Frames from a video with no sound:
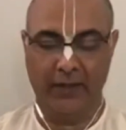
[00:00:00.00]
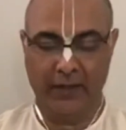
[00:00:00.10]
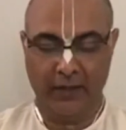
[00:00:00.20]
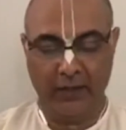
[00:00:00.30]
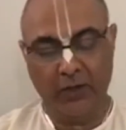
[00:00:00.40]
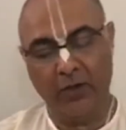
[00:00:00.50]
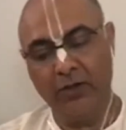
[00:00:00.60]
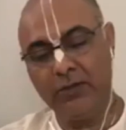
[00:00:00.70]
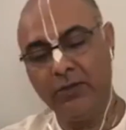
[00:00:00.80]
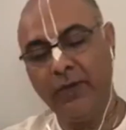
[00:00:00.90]
And
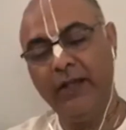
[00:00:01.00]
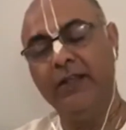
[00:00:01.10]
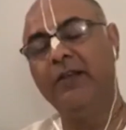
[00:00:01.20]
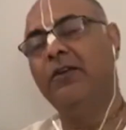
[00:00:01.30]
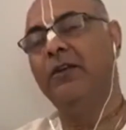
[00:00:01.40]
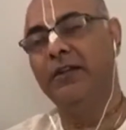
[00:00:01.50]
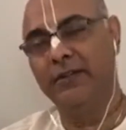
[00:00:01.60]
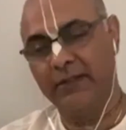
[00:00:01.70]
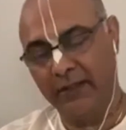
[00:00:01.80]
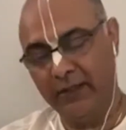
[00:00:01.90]
also, why are they called
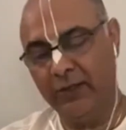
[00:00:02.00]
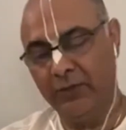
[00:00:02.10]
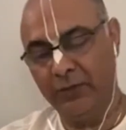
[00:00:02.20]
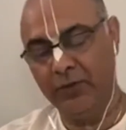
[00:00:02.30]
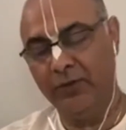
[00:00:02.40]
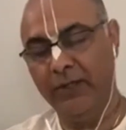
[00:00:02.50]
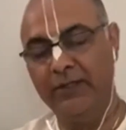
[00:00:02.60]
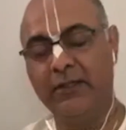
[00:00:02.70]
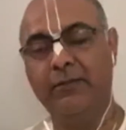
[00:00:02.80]
instructing spiritual master?